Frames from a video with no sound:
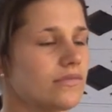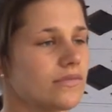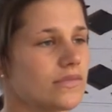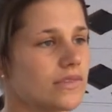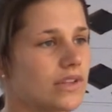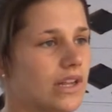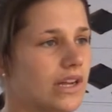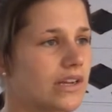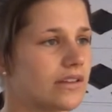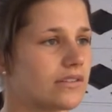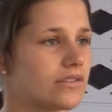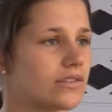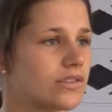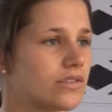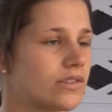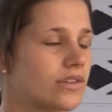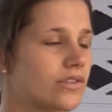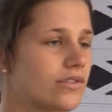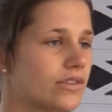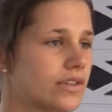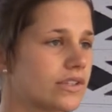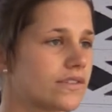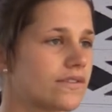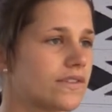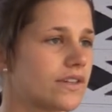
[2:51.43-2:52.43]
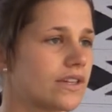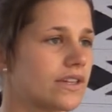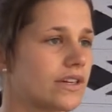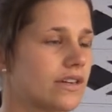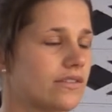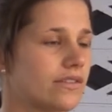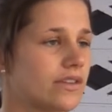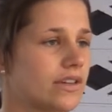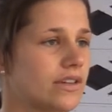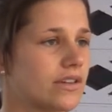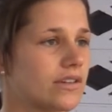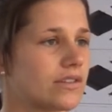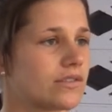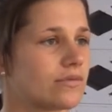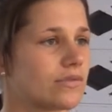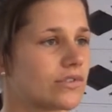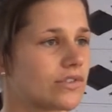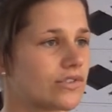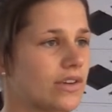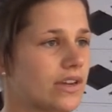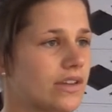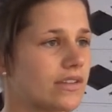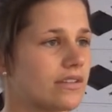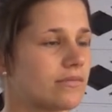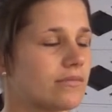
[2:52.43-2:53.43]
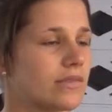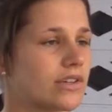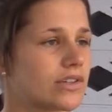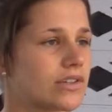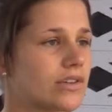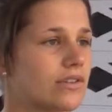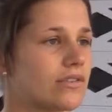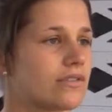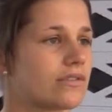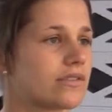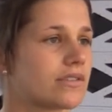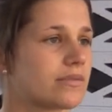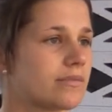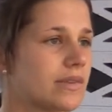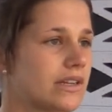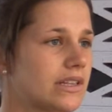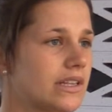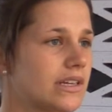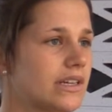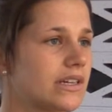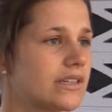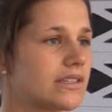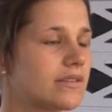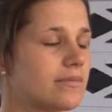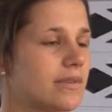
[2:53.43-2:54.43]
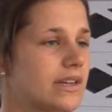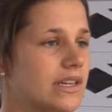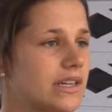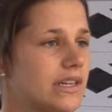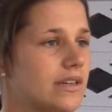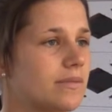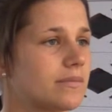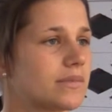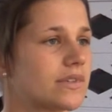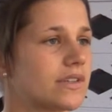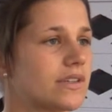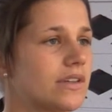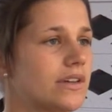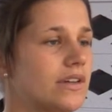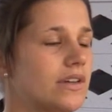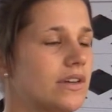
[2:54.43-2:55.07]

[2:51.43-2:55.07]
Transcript: like doing CrossFit and everything else will strengthen my shoulders, my legs, my hips.